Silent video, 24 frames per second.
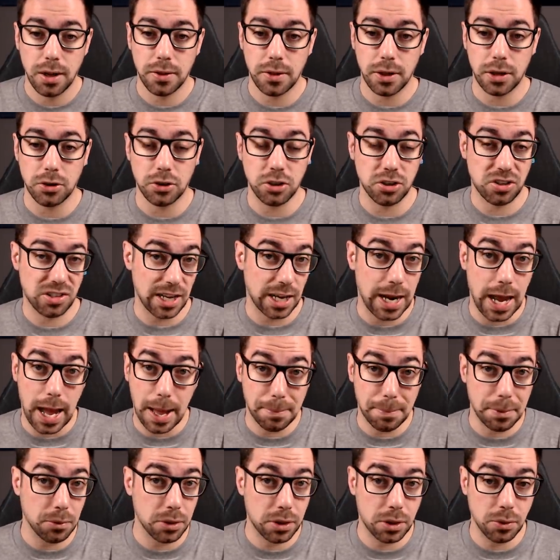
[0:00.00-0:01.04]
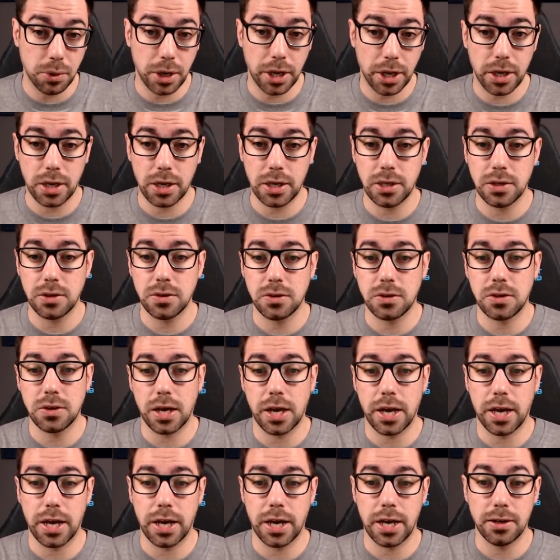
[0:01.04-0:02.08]
They're just not happy with the way it is,
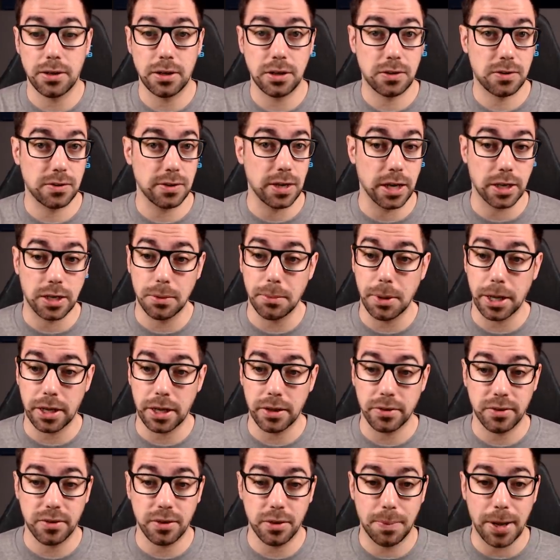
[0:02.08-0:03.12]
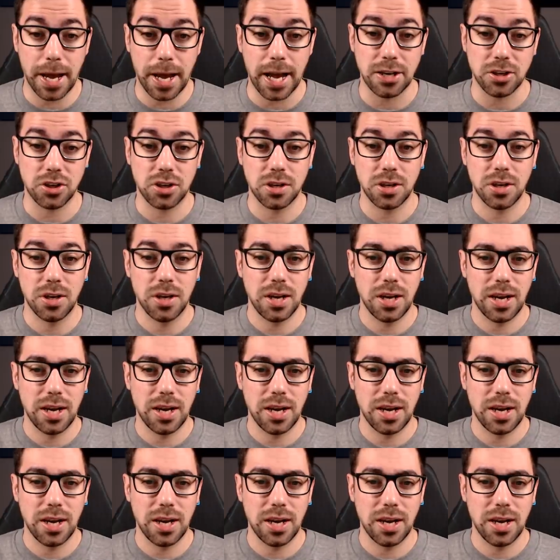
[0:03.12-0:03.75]
and it's not going to make it into the patch.